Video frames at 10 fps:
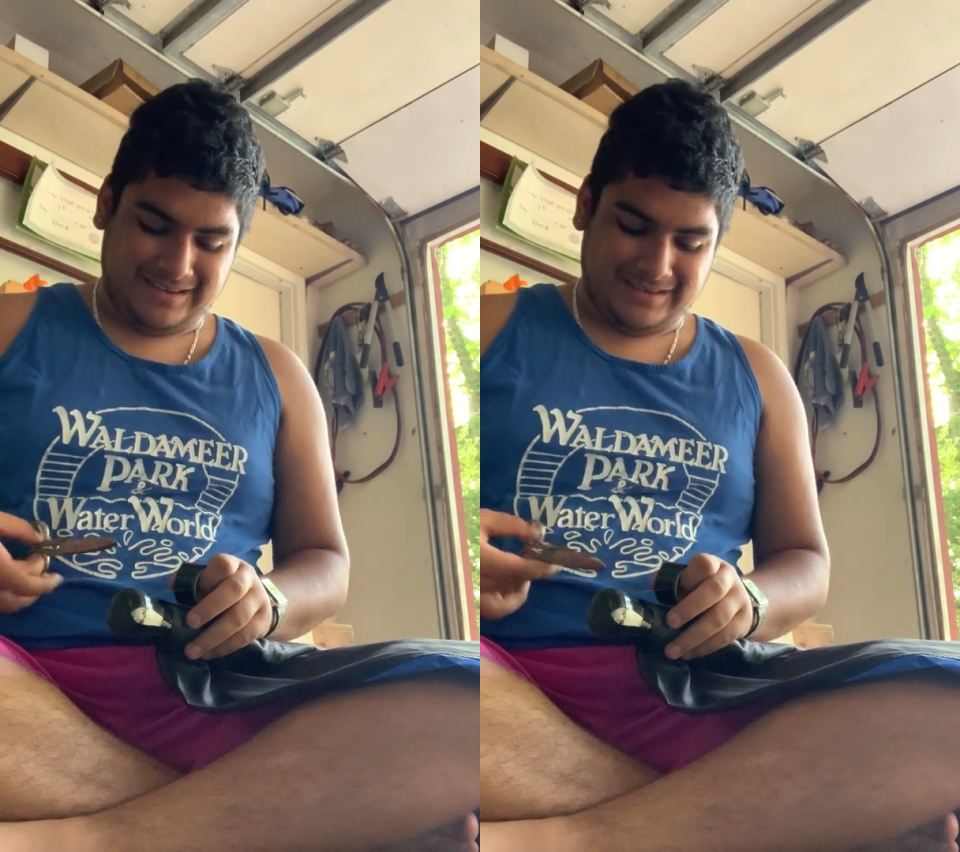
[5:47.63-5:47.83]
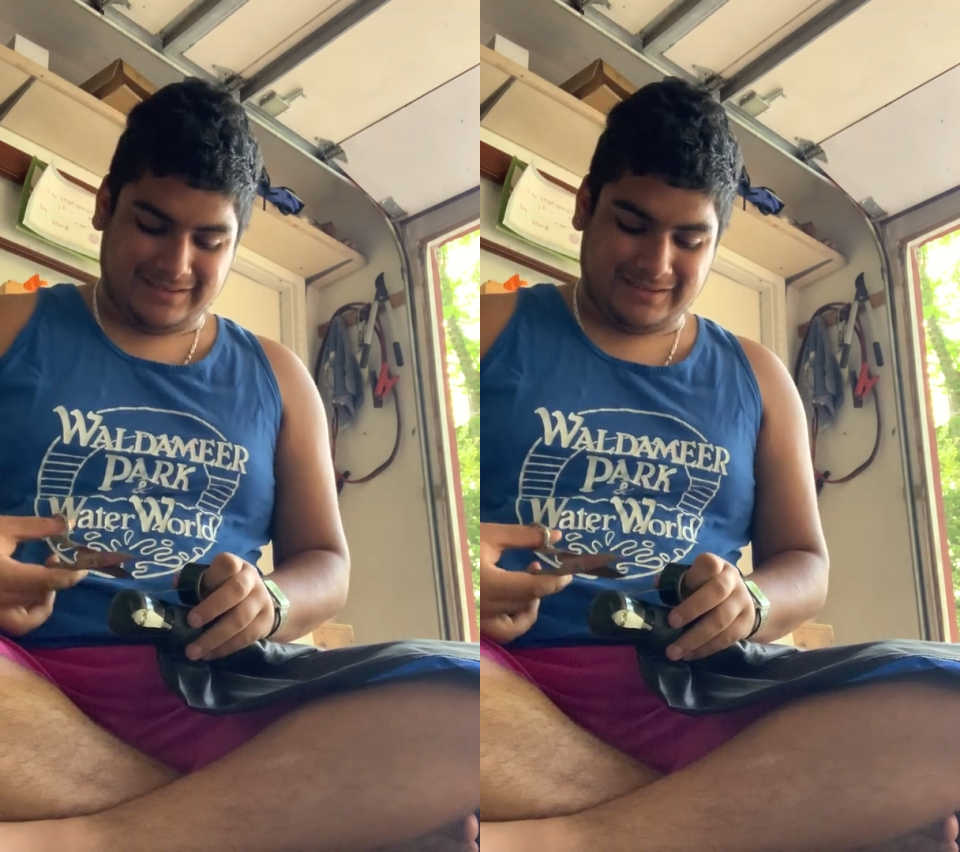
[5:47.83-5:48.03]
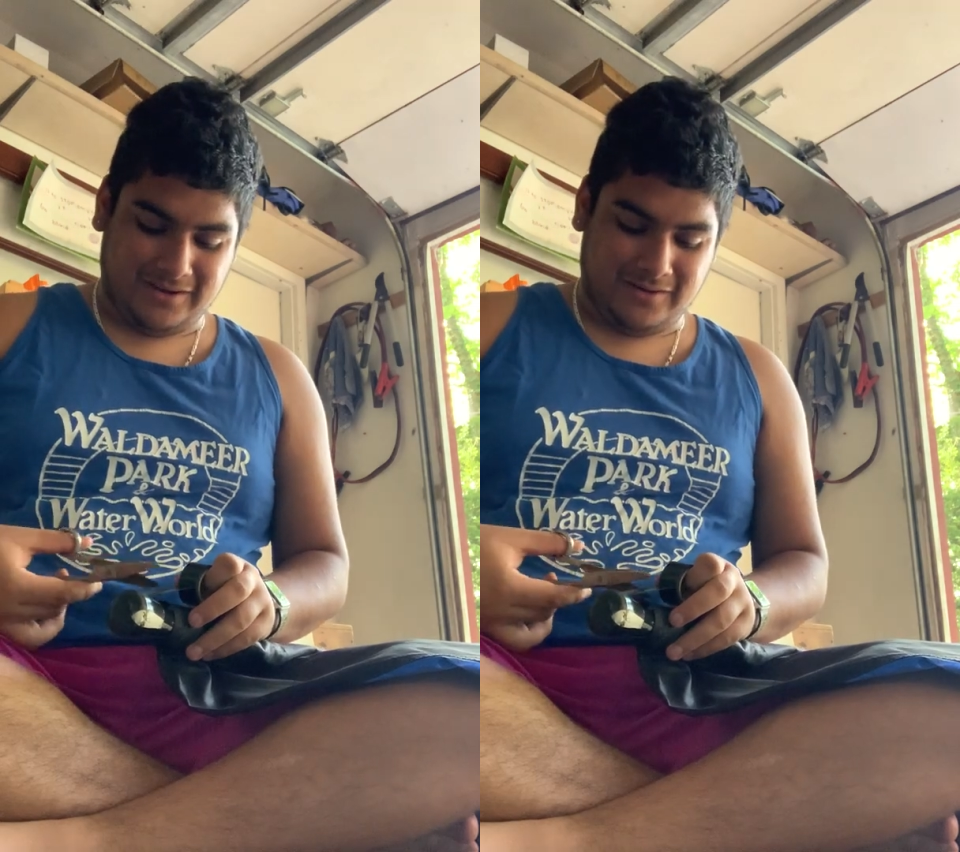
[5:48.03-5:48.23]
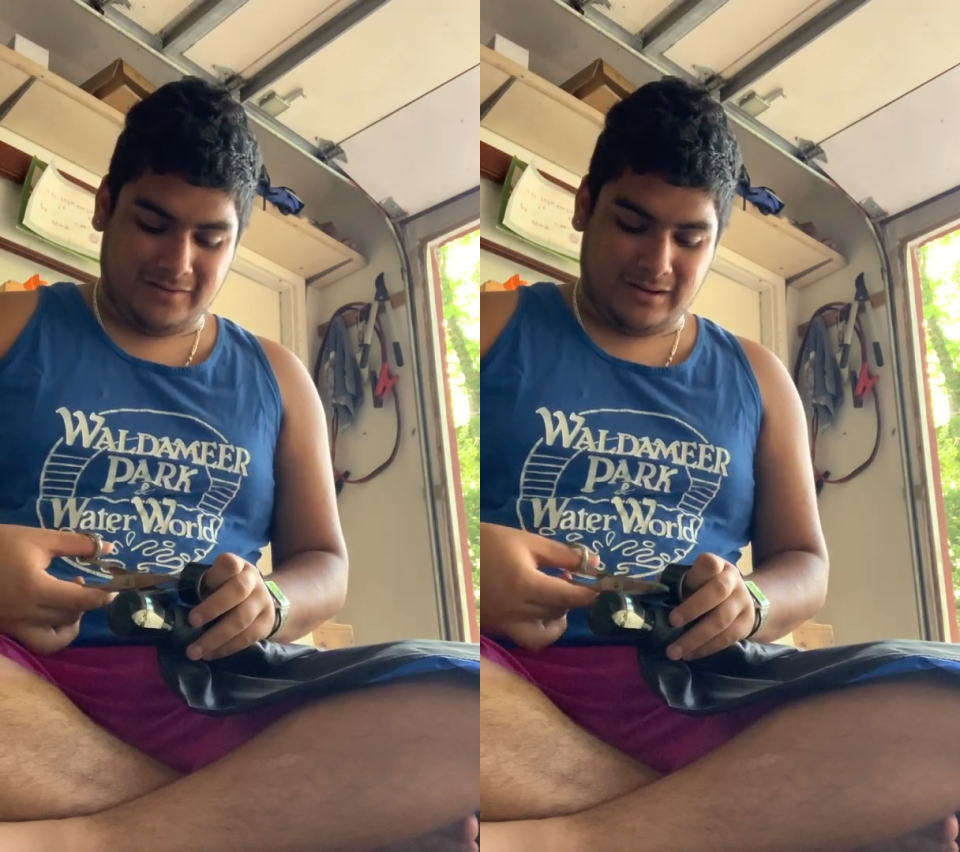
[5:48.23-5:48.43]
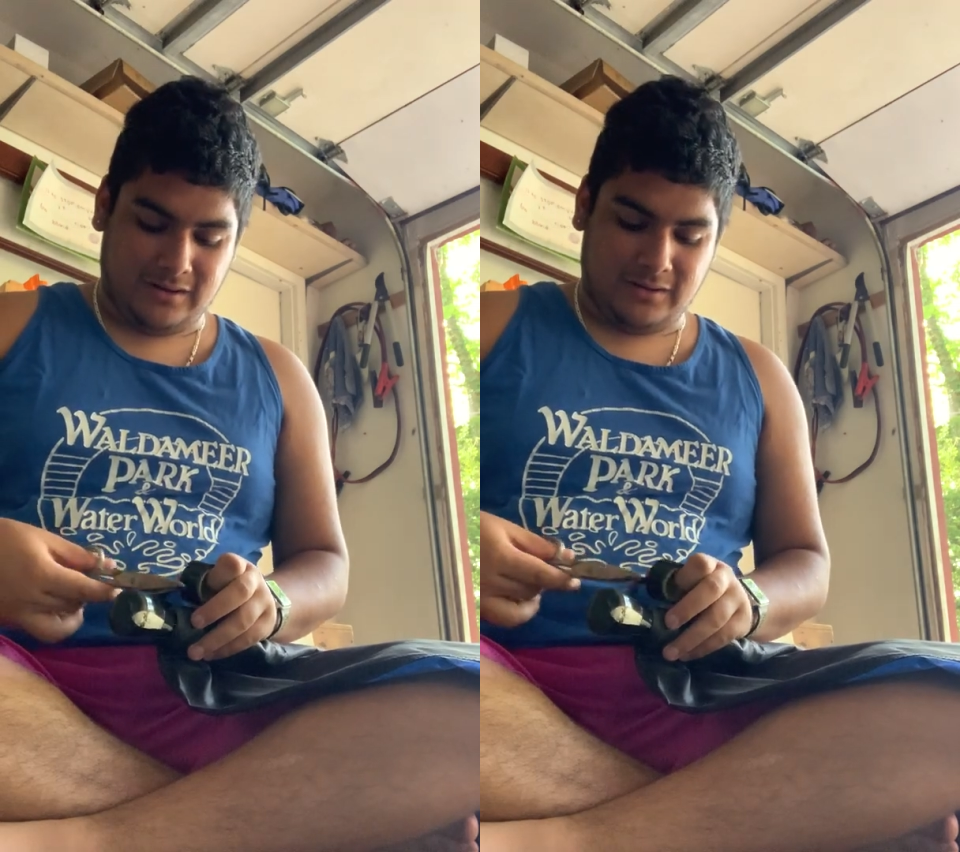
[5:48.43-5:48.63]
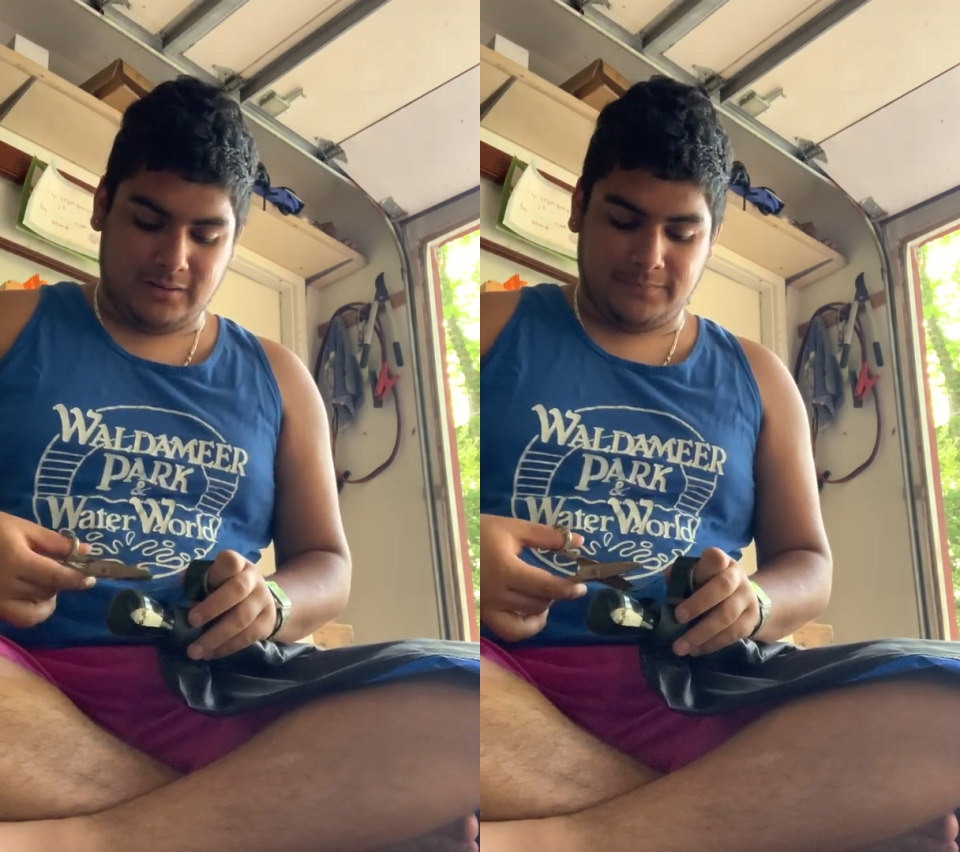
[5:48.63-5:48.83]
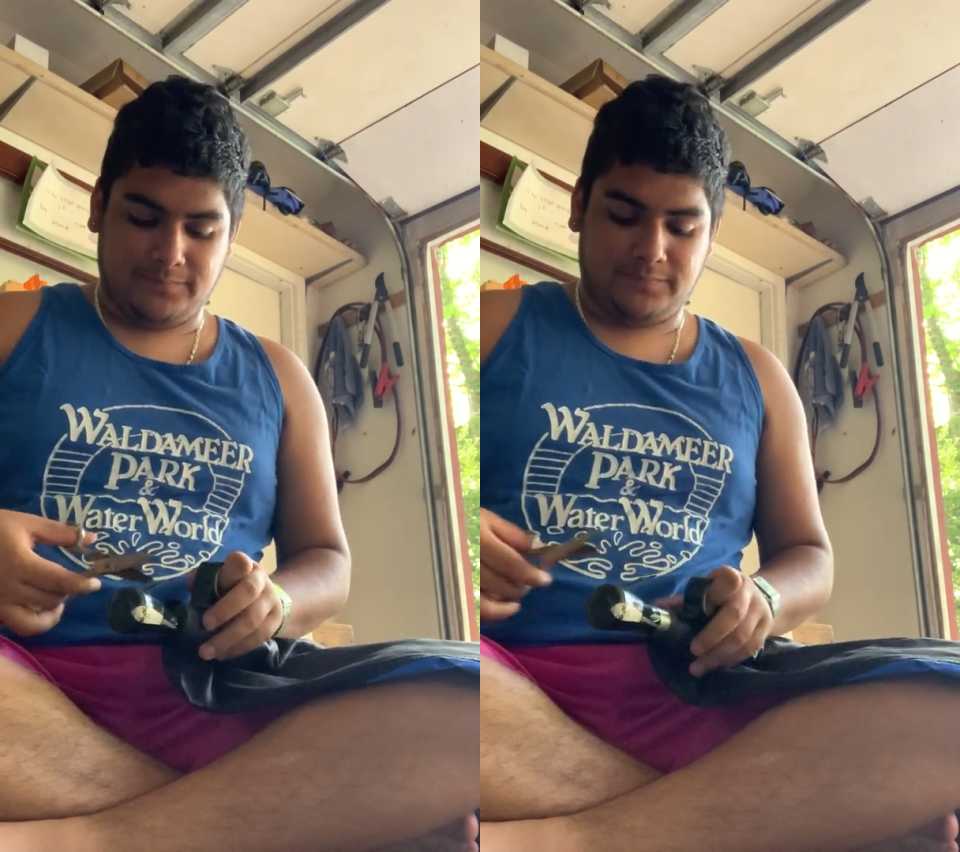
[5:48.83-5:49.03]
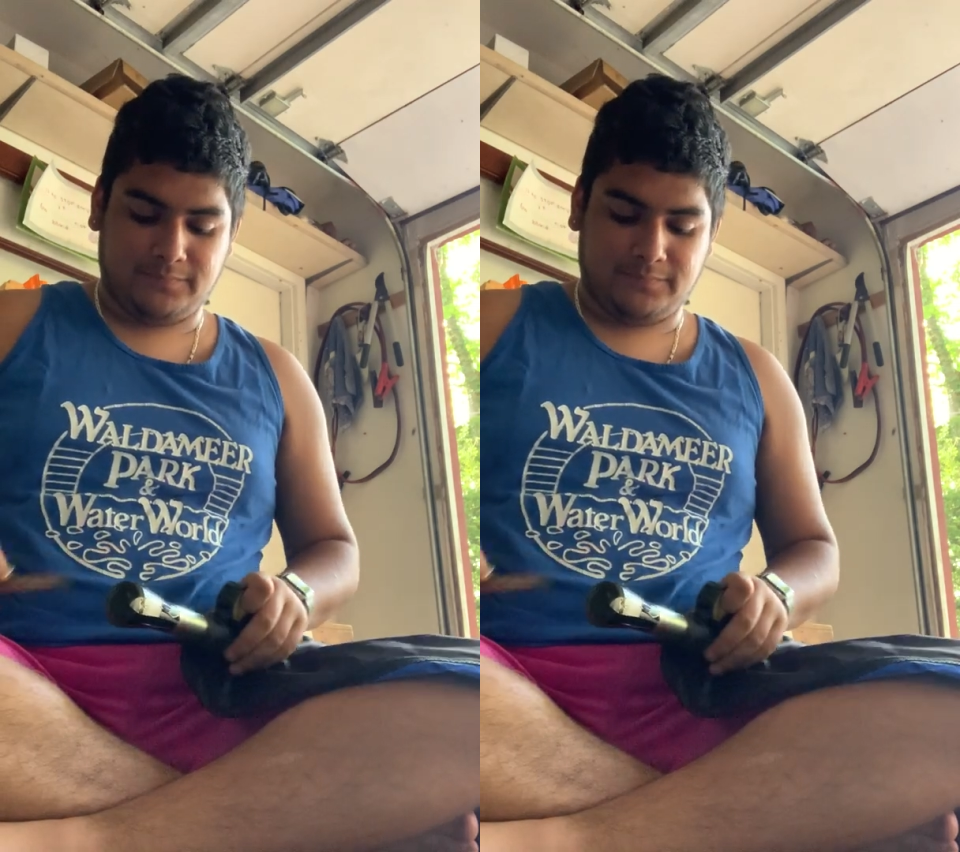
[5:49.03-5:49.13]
So,